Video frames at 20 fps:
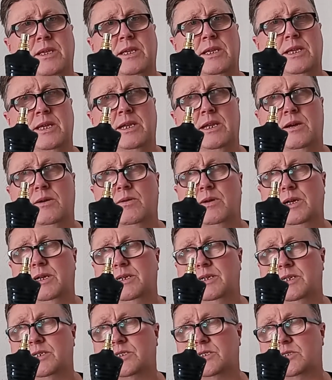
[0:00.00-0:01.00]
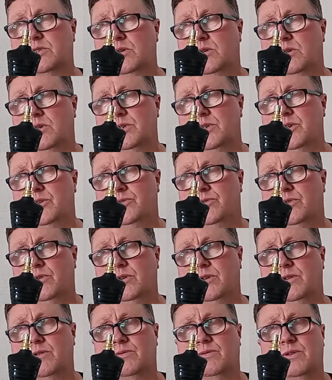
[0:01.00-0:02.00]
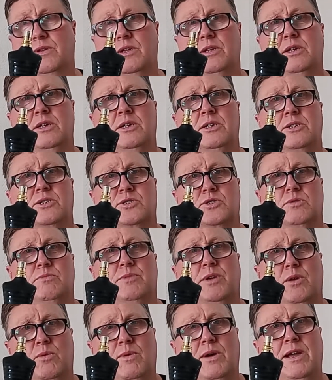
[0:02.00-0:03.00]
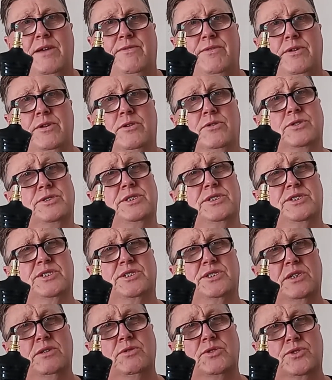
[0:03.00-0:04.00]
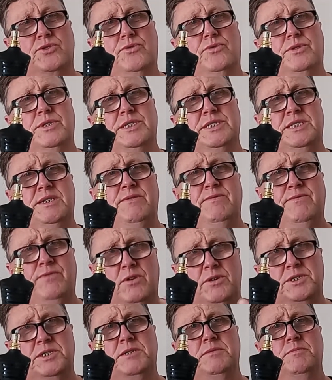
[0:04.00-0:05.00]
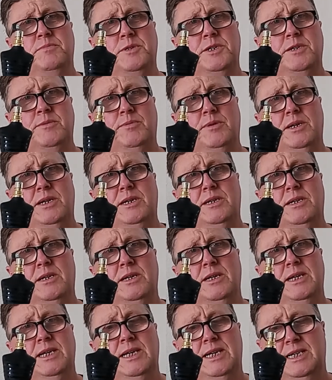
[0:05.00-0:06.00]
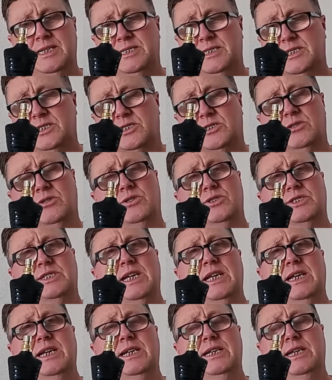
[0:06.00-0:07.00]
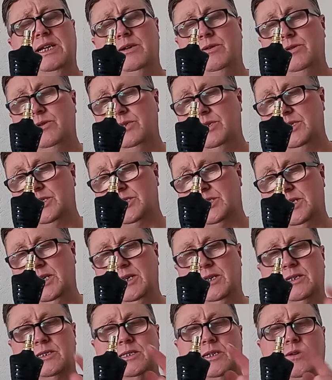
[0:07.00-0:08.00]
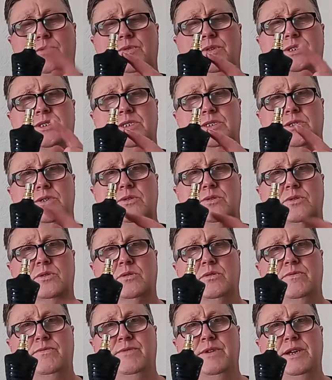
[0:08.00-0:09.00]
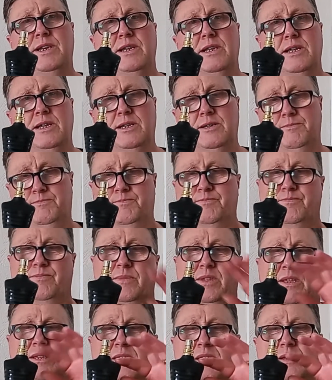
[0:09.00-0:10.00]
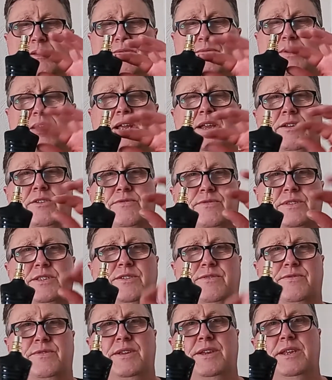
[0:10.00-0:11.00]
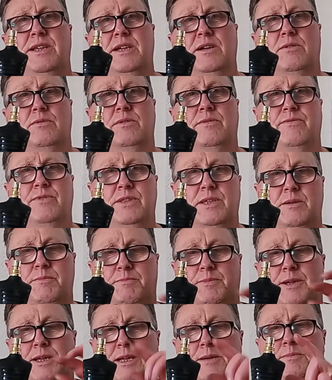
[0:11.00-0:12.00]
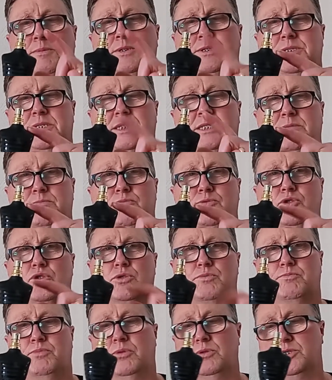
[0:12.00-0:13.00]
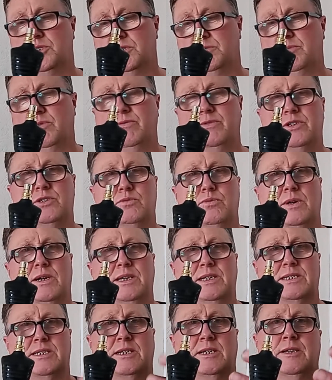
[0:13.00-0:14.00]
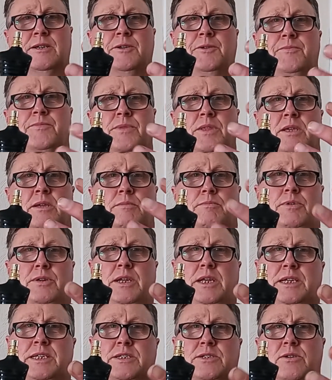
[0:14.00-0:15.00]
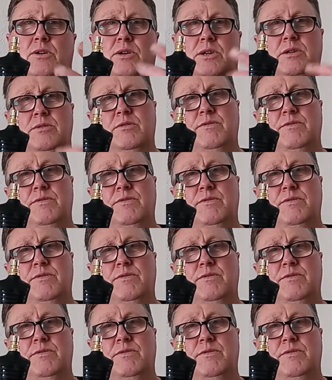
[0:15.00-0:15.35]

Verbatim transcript: you know, and it's not going to drive somebody away from you because it's too strong. It's inviting people in as you start settling down on your skin. So this is another good video, uh, fragrance for this video. For that purpose, this just punch above its weight. But it's not going to